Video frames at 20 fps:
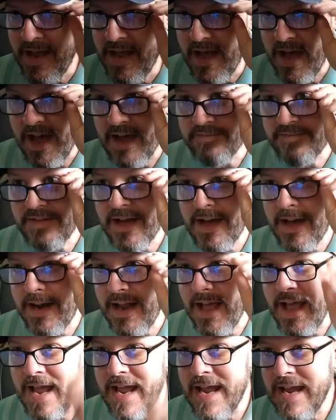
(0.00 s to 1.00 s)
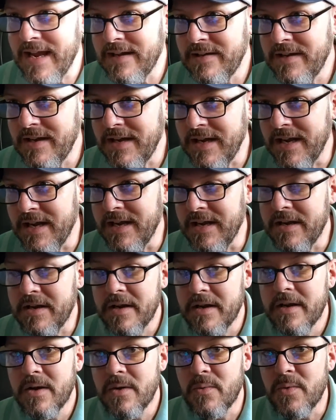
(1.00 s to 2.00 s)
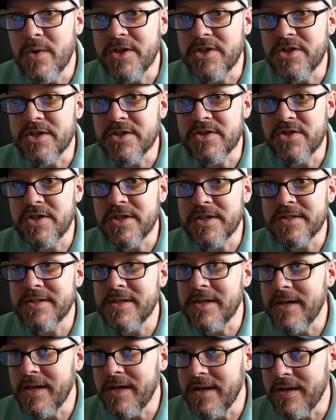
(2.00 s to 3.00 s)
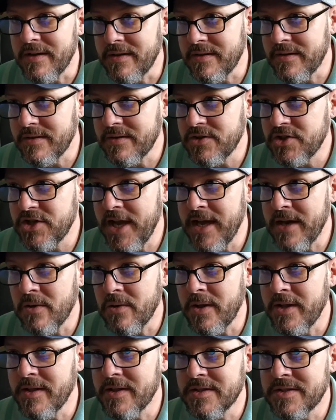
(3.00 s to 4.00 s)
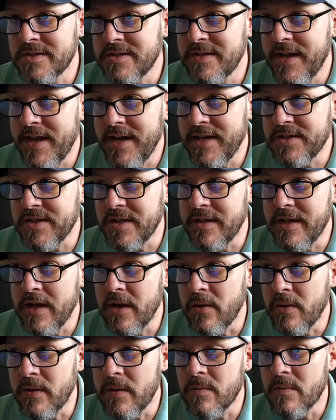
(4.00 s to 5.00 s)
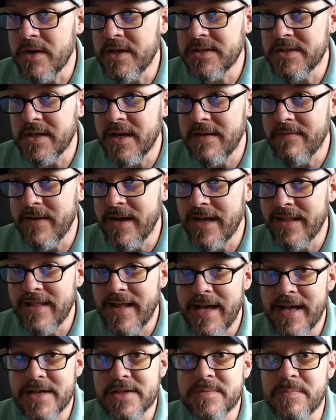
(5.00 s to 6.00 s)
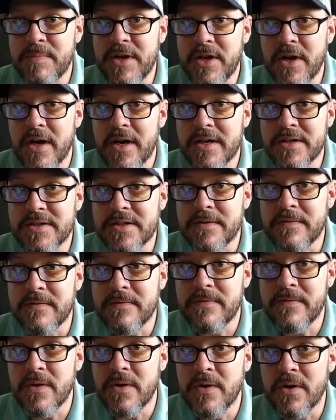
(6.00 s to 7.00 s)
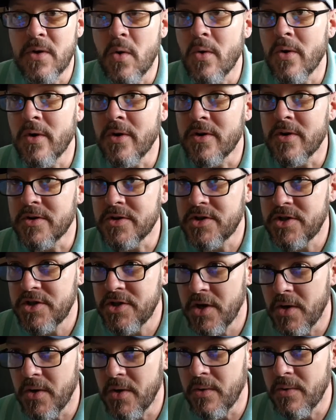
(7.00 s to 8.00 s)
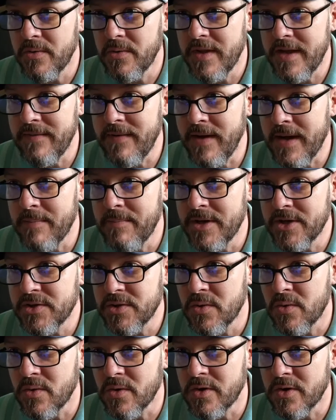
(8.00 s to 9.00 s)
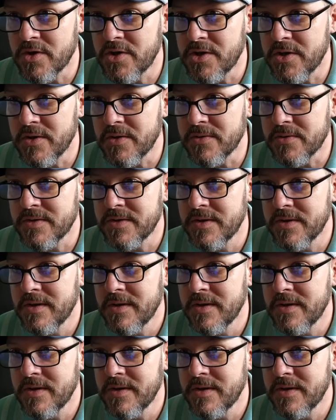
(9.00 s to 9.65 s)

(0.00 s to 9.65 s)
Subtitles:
I've got A&E, which is just a channel in the States, and the only reason I've got that is because of the Hoarders show. They've got a bunch of Hoarder shows.